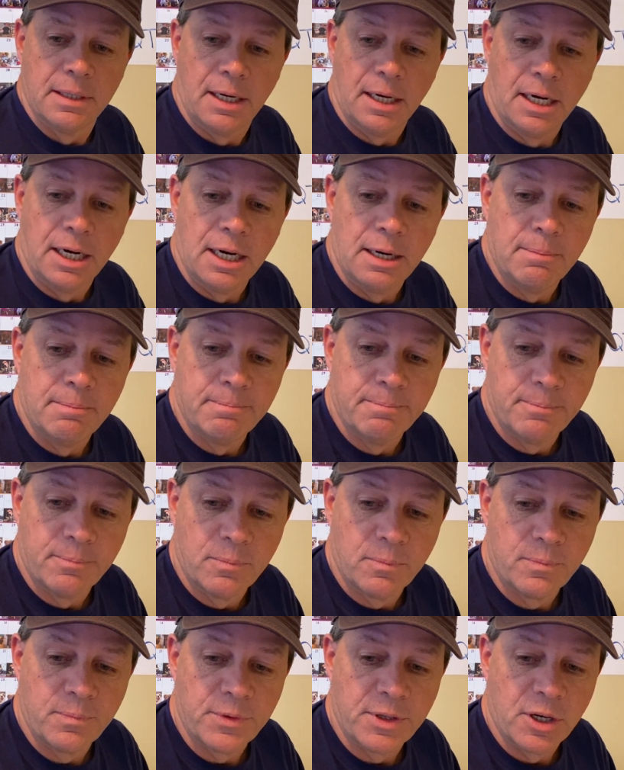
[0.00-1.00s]
Um,
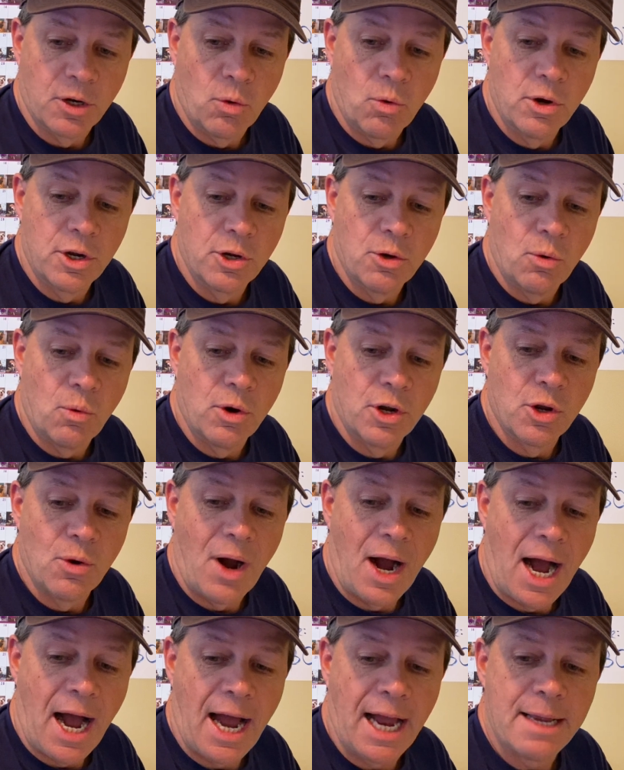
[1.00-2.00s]
you know, what do, what do
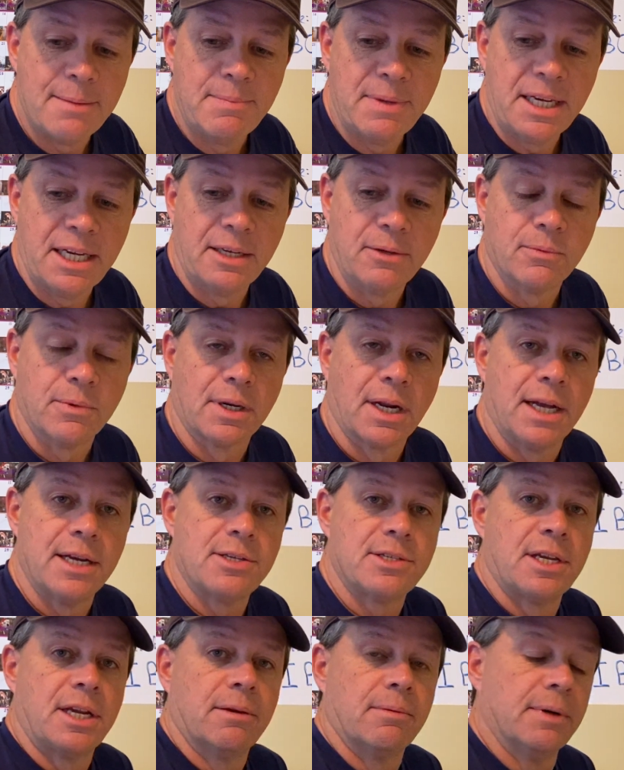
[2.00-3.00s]
I mean when I
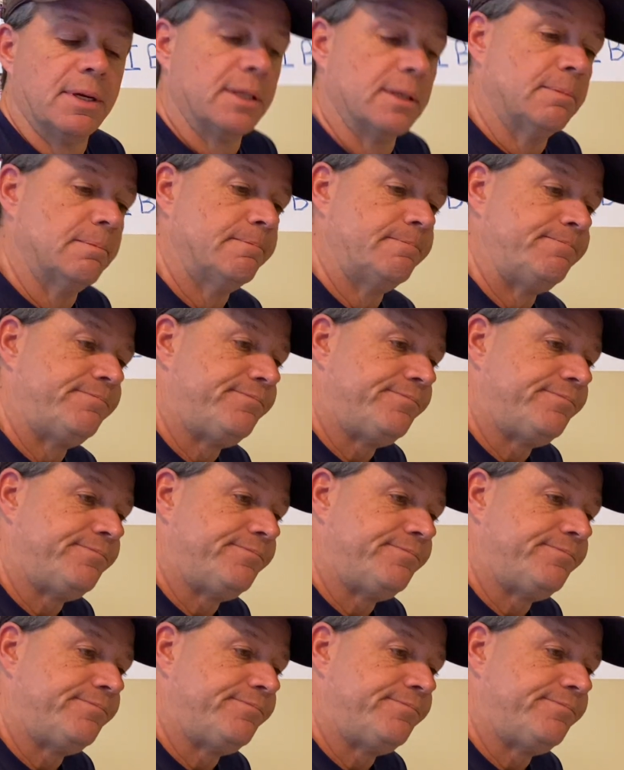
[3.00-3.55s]
say rhythm?